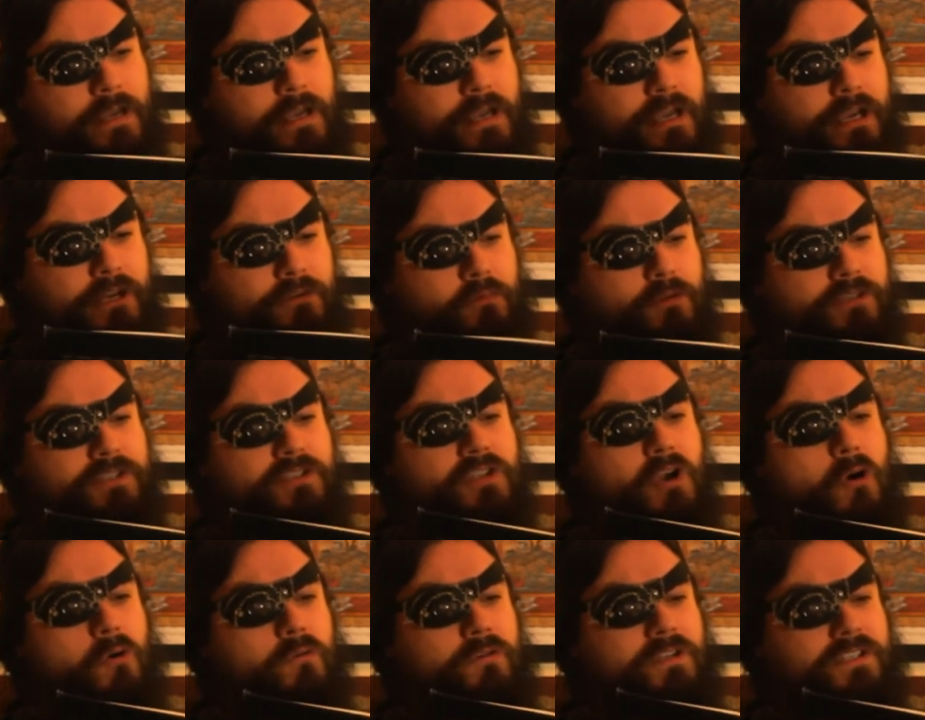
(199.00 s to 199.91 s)
It was
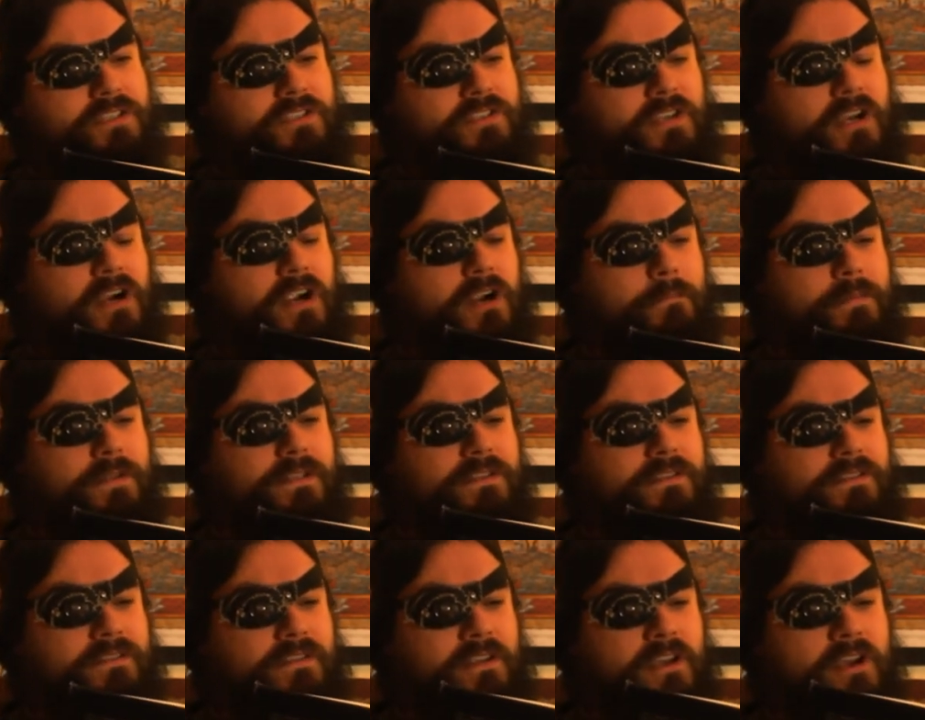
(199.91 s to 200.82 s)
no
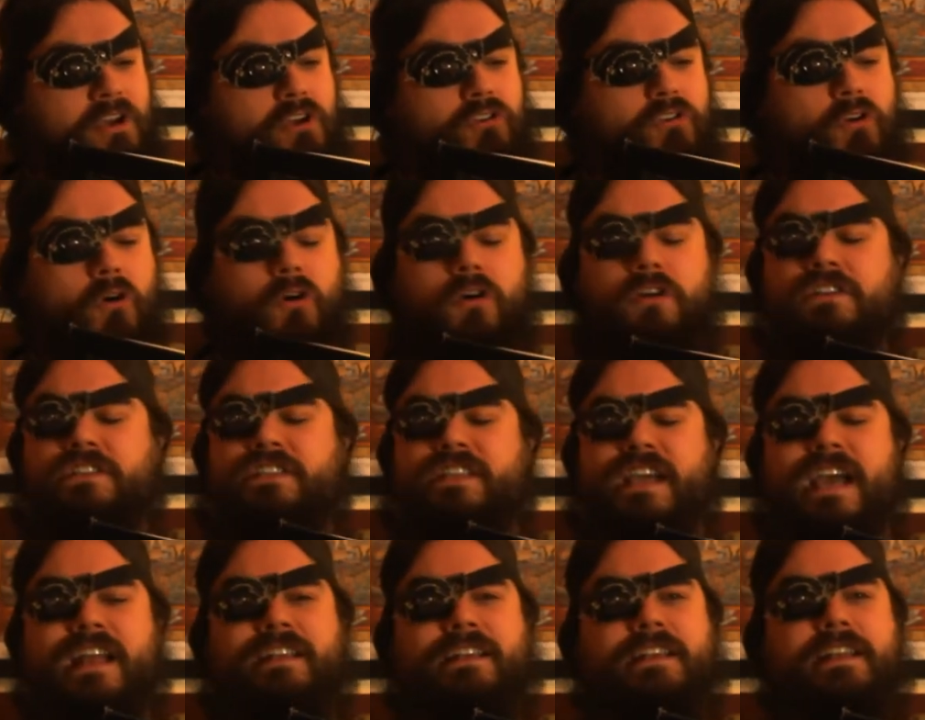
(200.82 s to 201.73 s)
disturbance nor
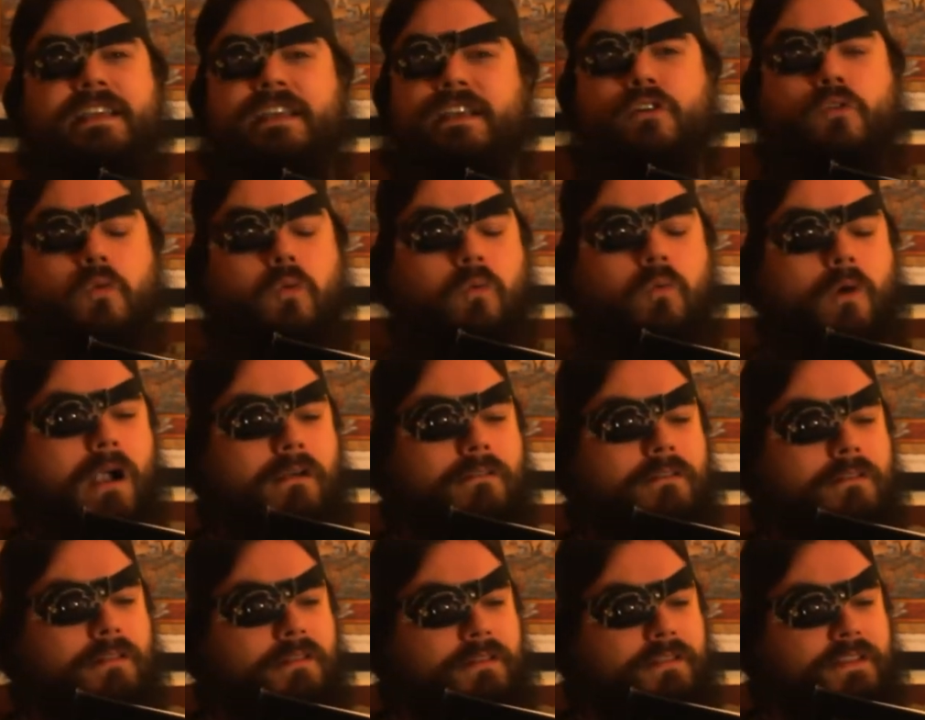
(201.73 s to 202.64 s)
deadly
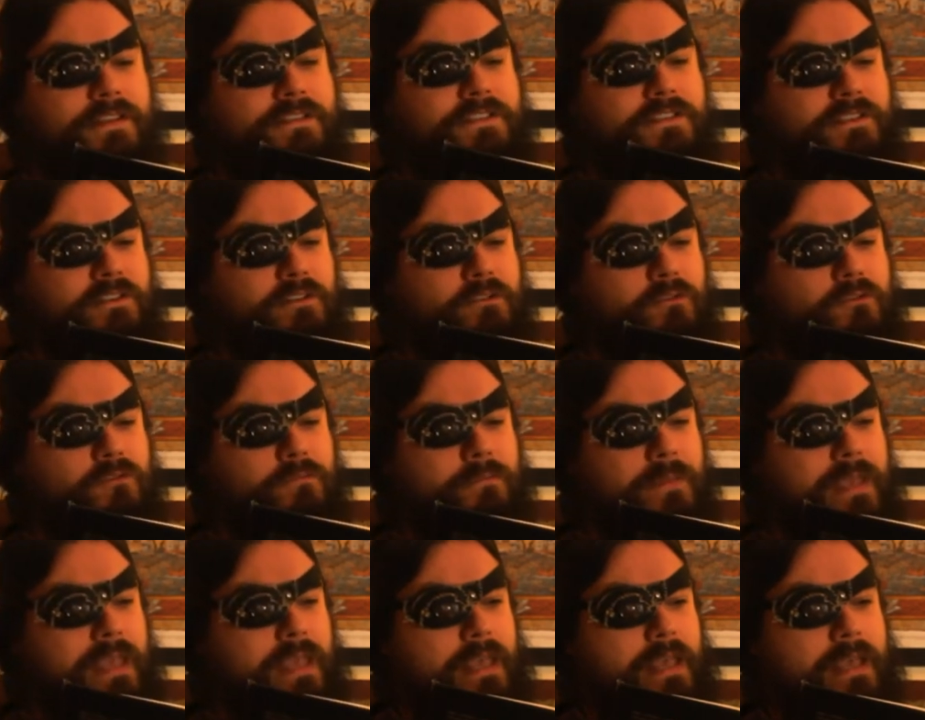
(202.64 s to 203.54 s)
quarrel that slew
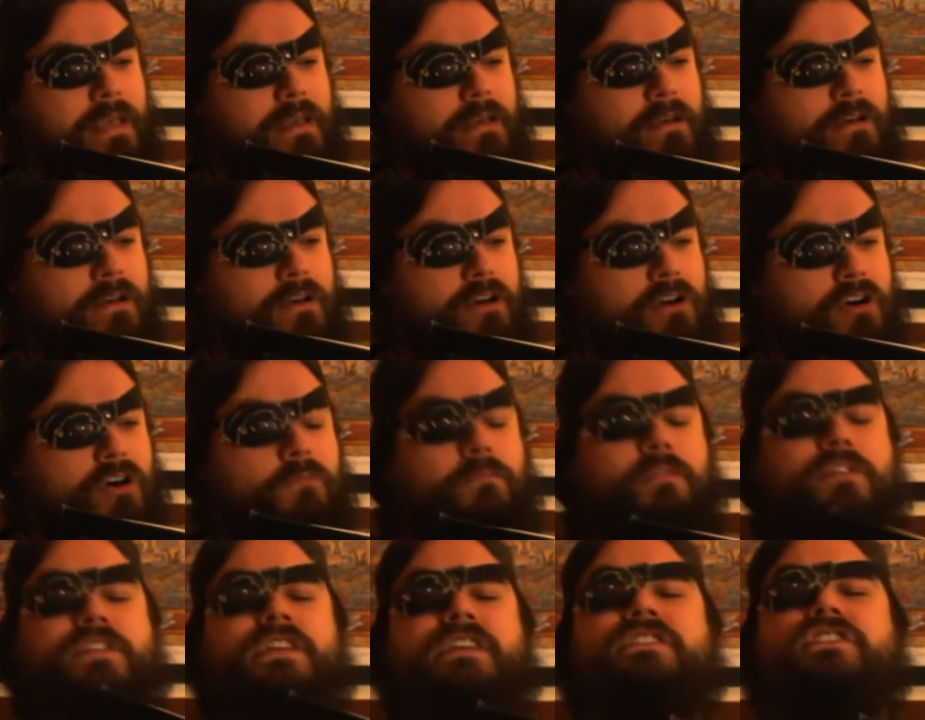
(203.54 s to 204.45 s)
me,
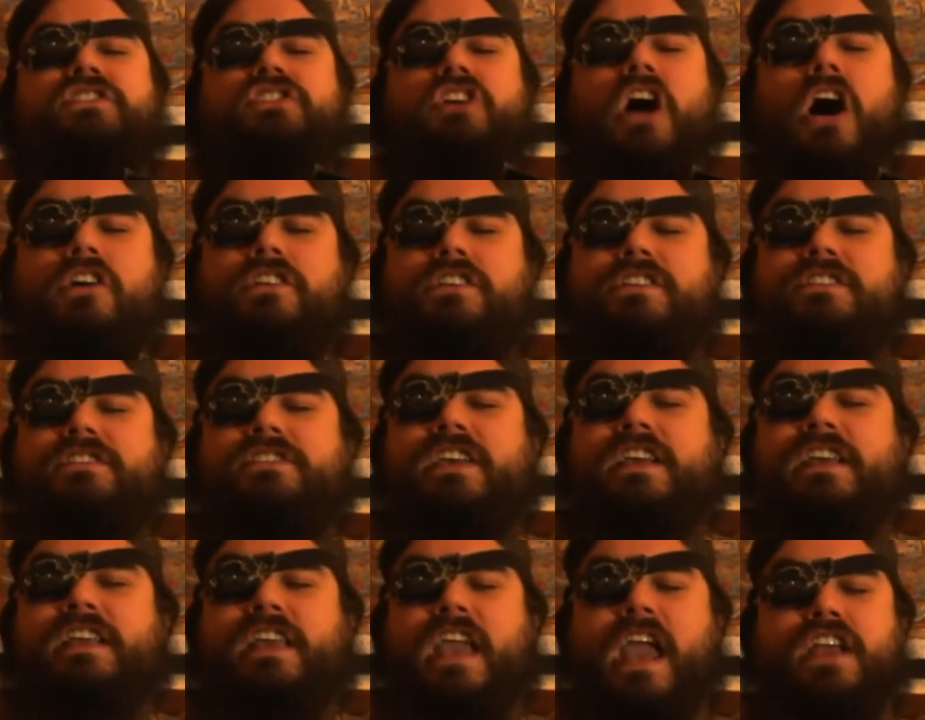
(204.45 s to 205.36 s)
but
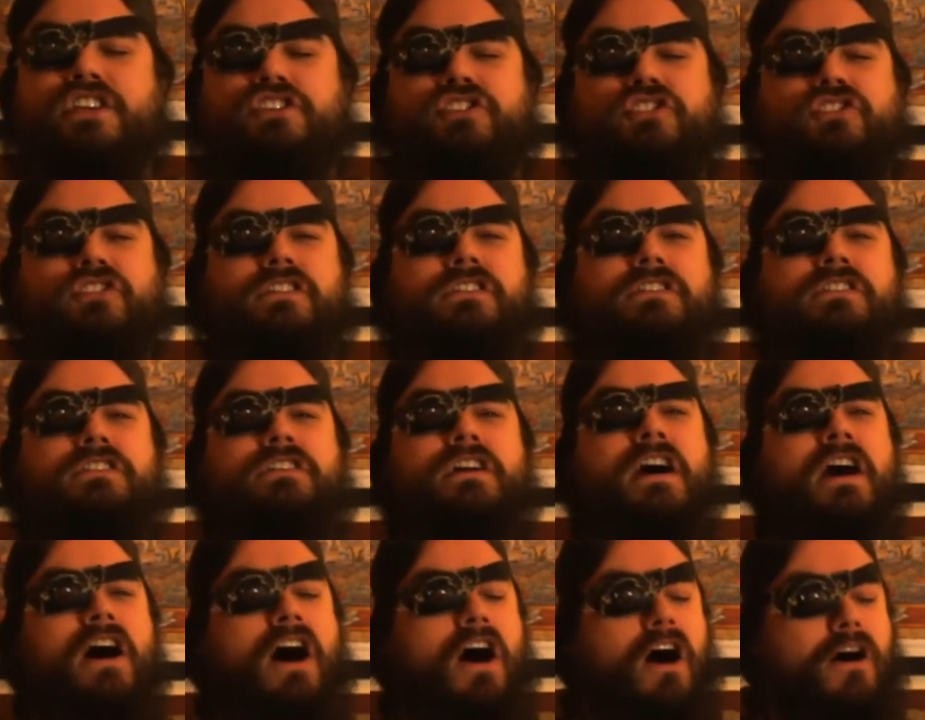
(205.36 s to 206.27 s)
intoxication
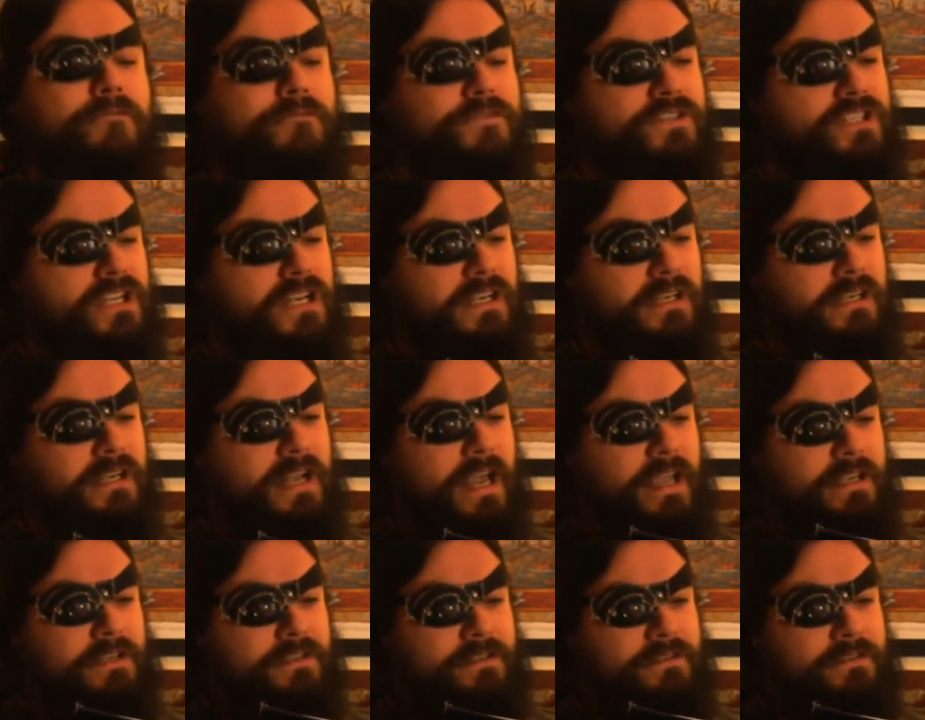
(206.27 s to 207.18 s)
of
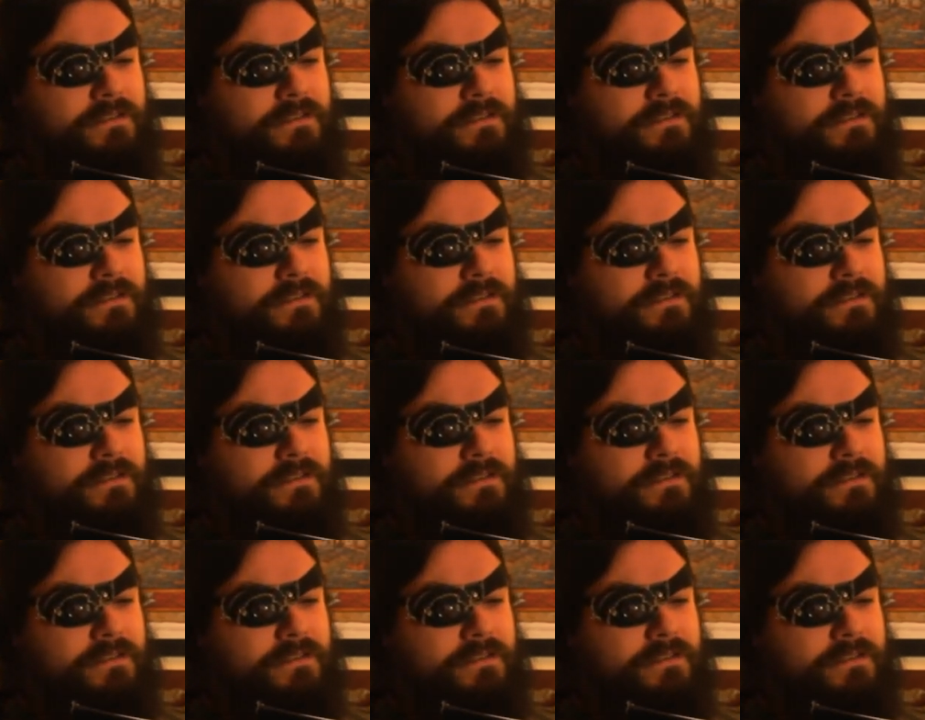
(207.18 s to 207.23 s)
delight.